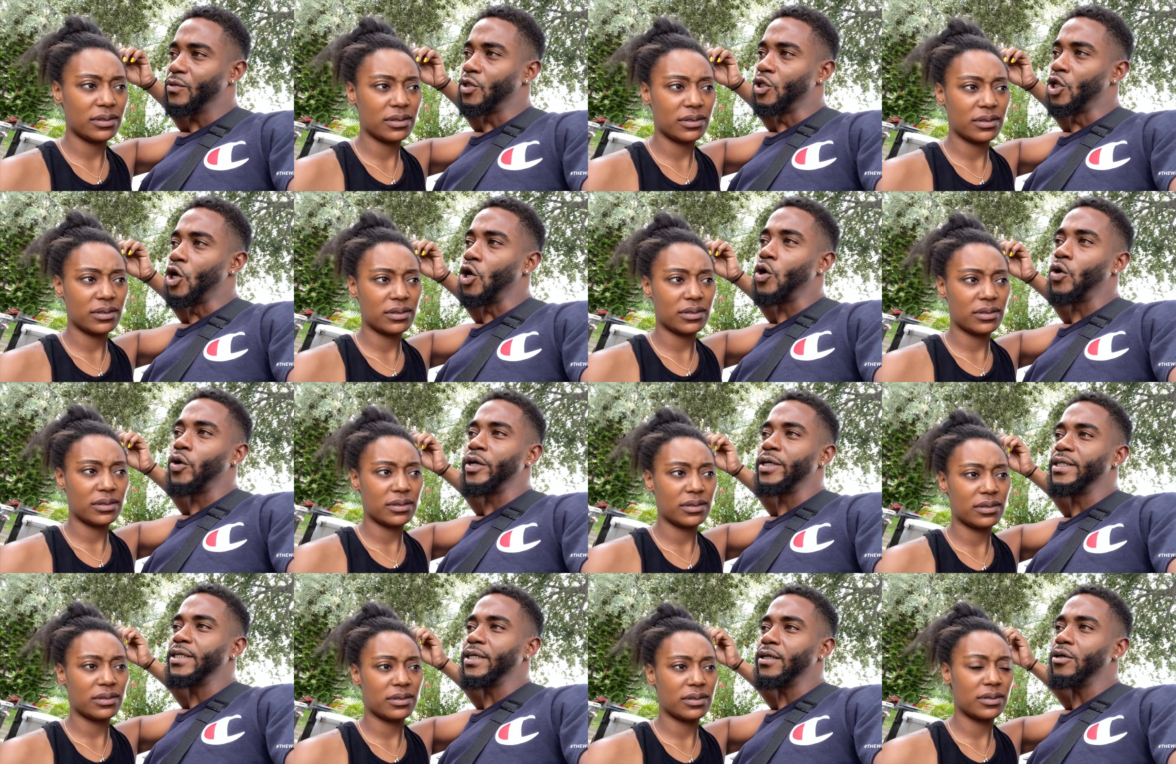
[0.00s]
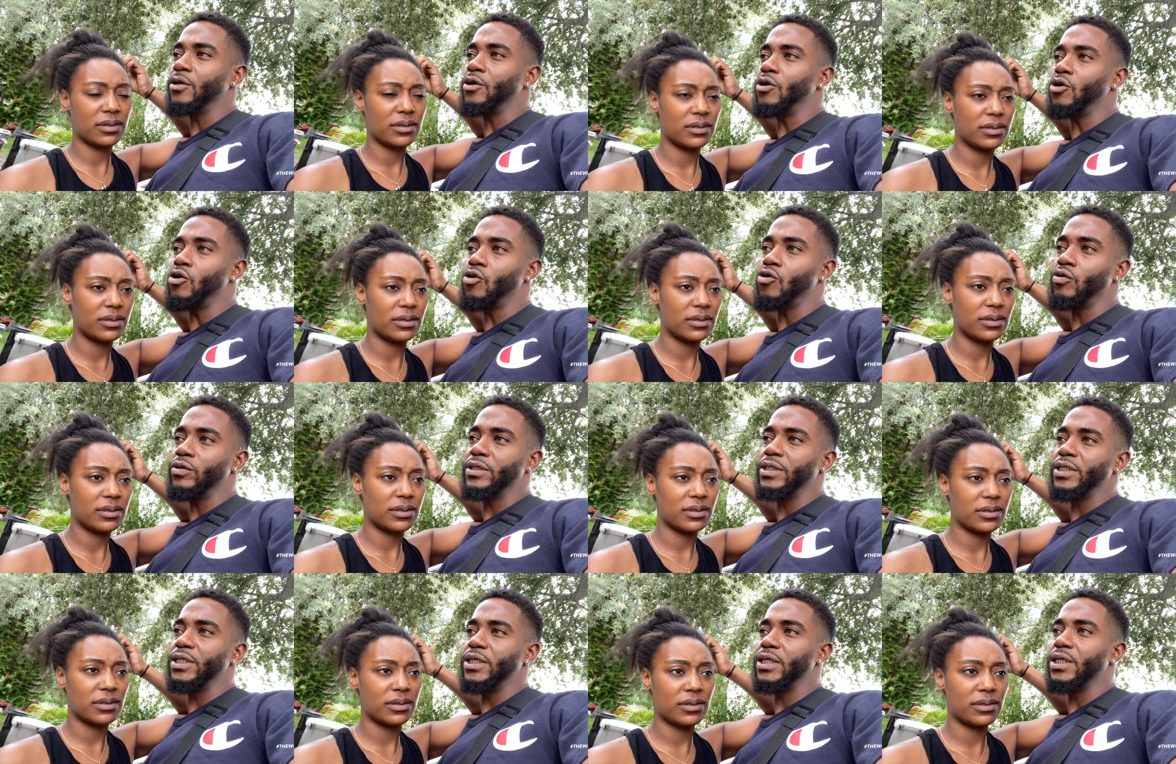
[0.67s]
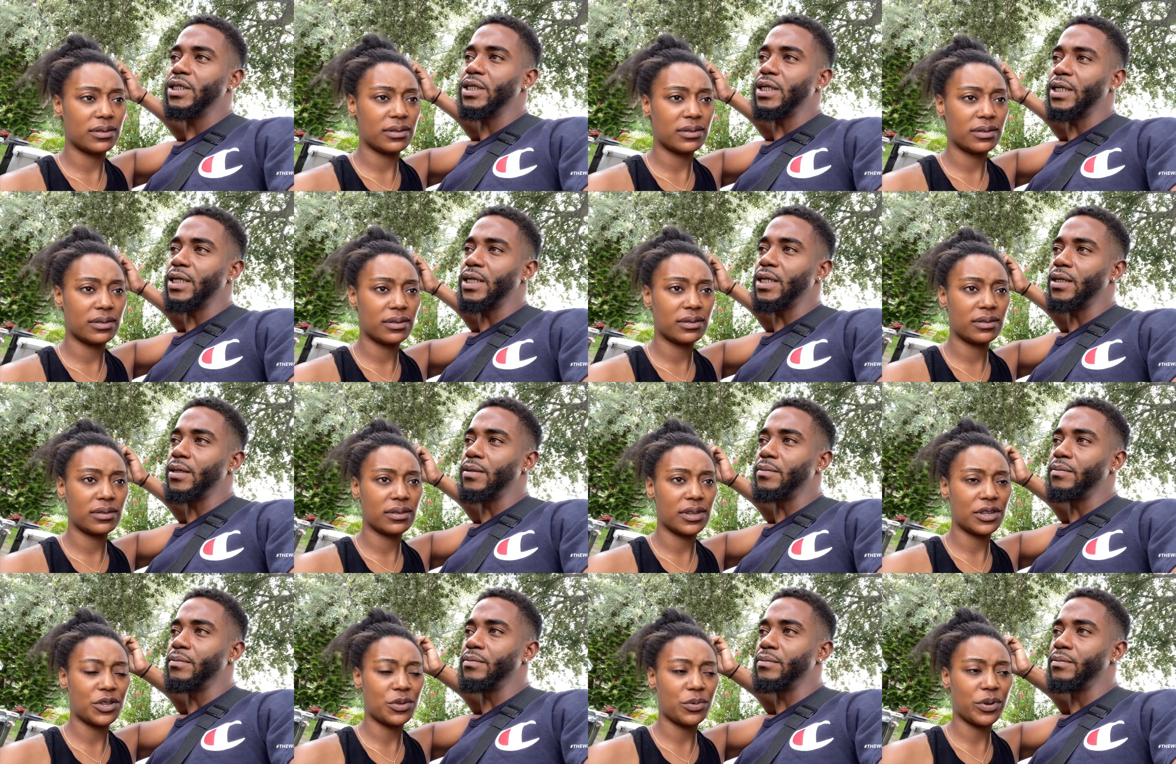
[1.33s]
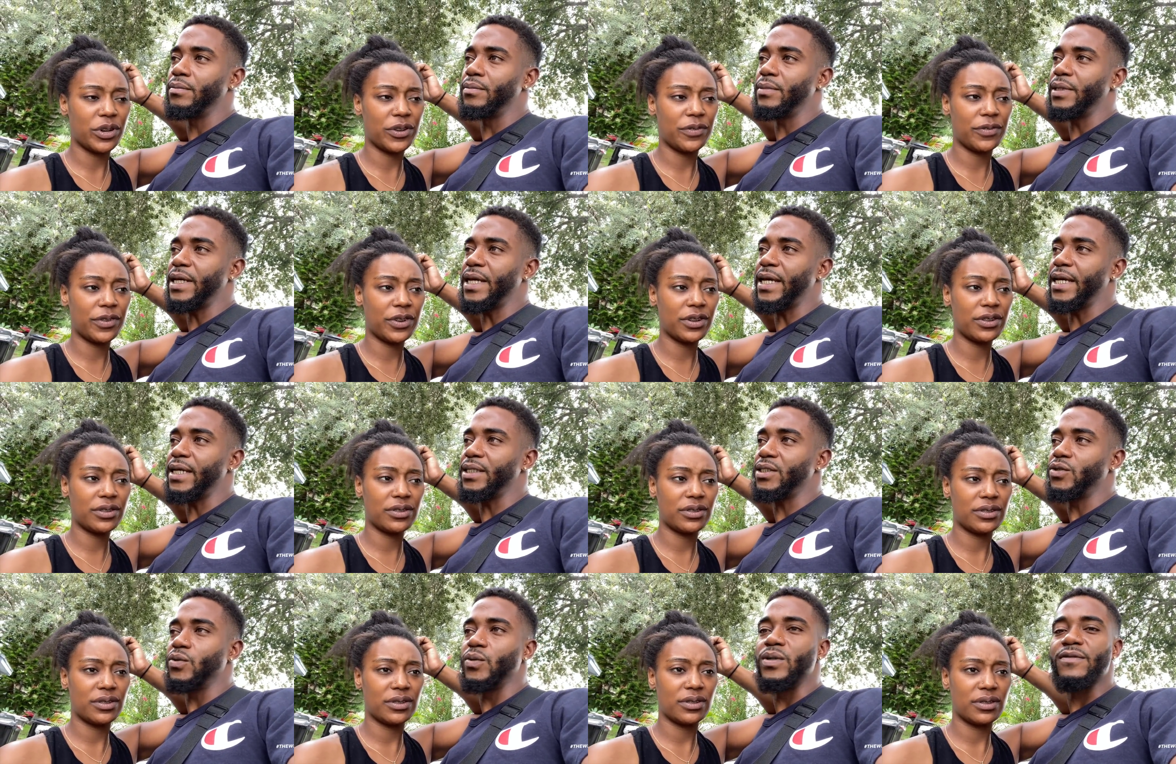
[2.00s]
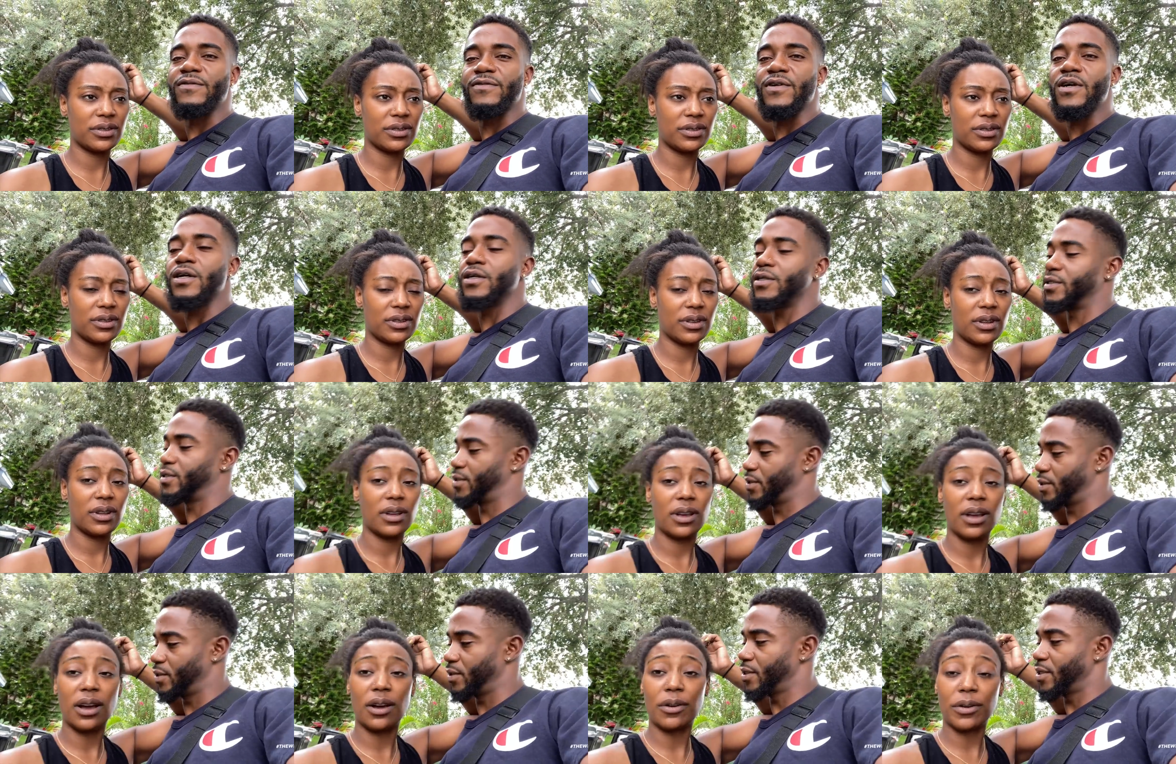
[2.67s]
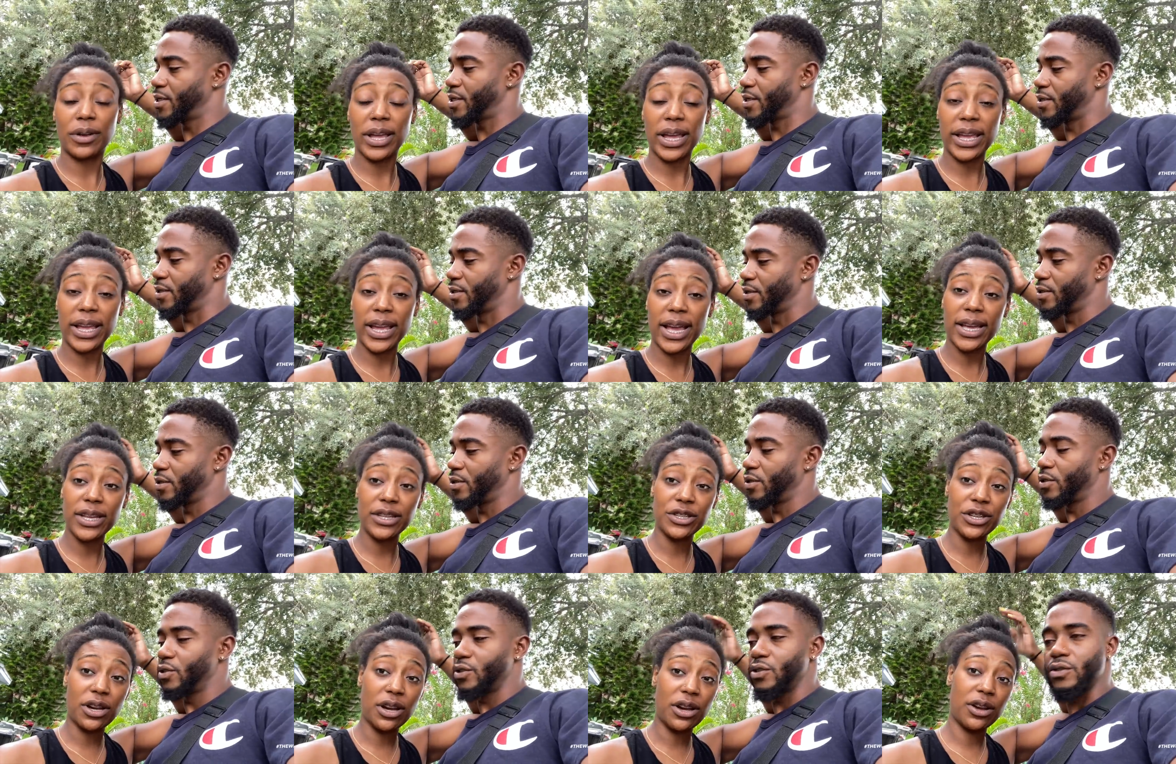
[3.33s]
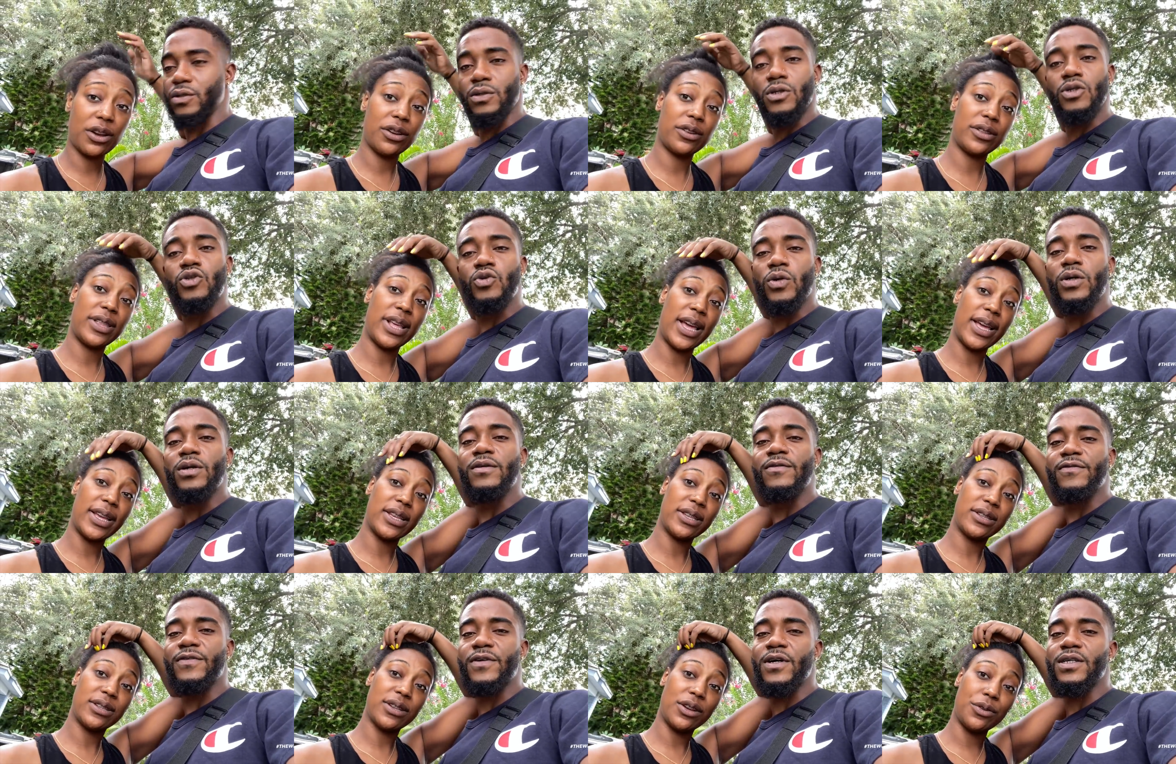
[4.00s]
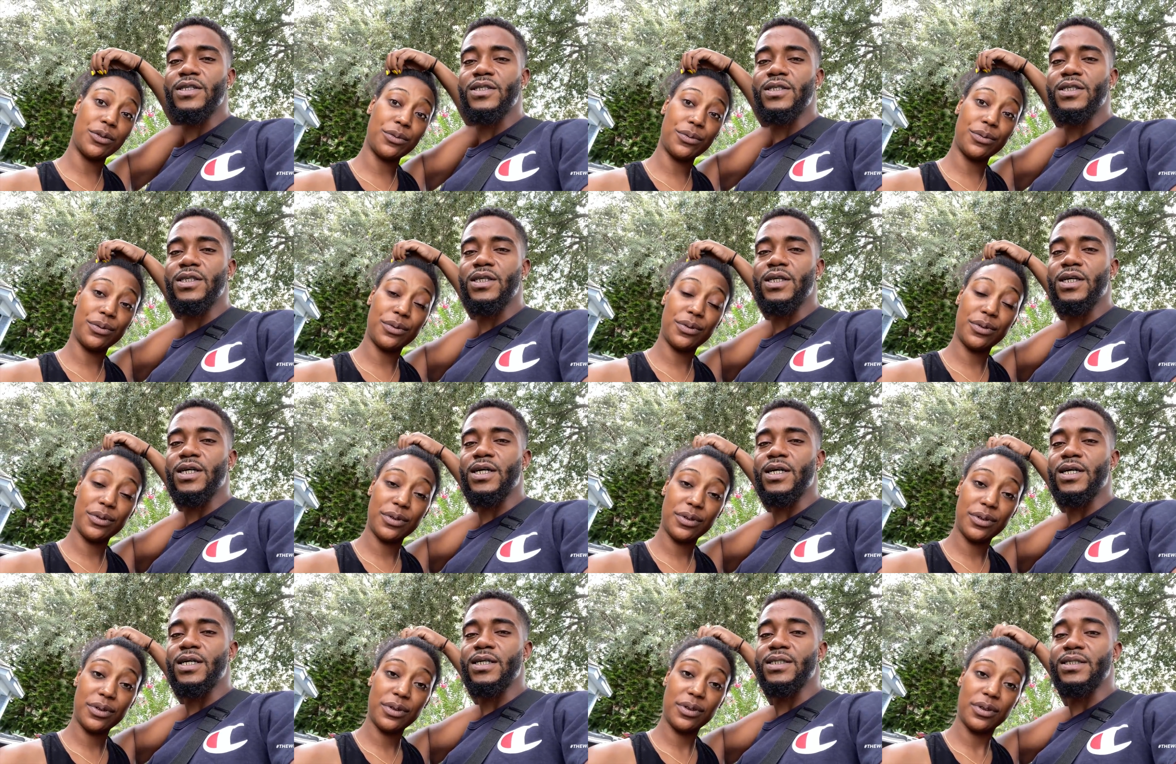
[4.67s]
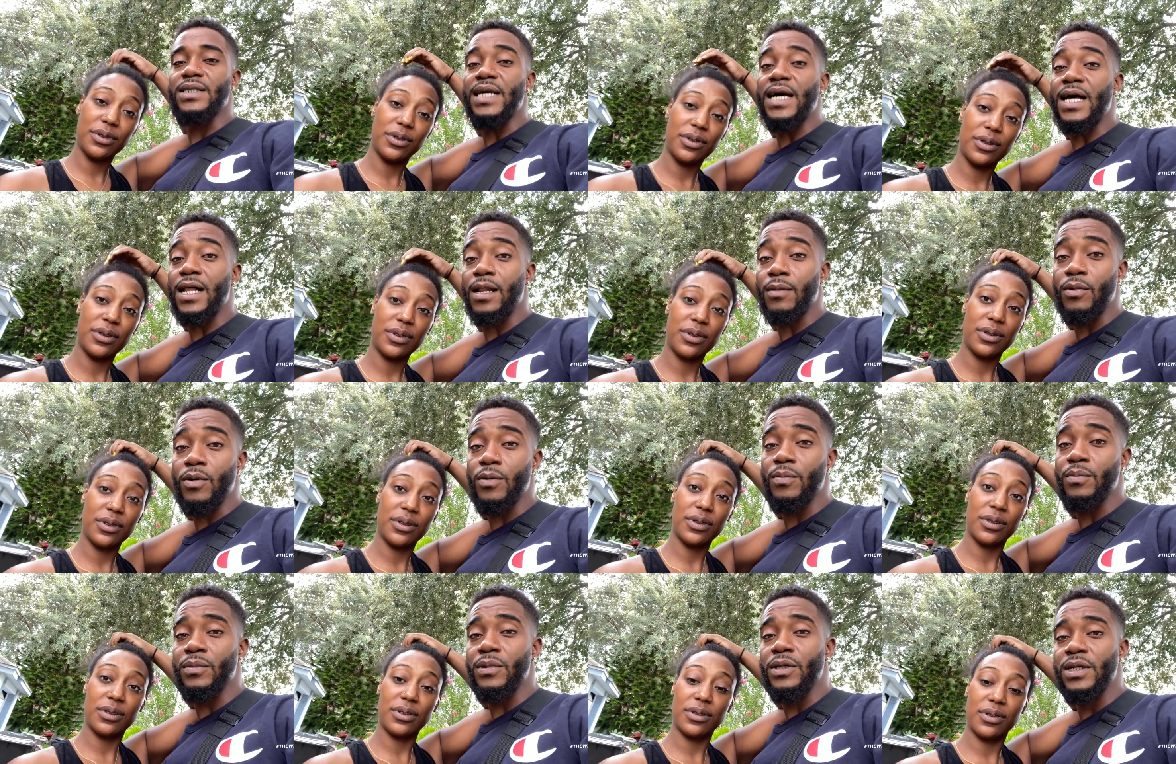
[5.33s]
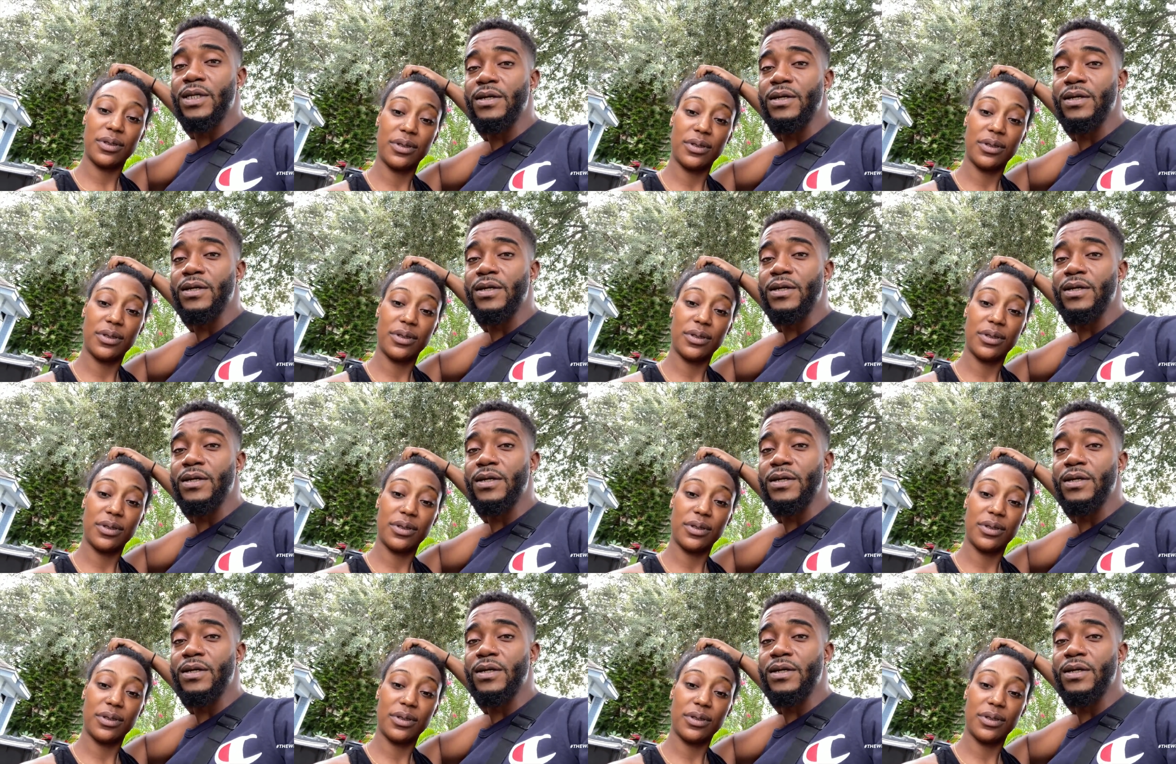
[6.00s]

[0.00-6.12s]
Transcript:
Speaker 1: No, it got go out um 21st. 8 21st. Okay yeah. guys, y'all so heard the 21st, that. 21st so... uh, his album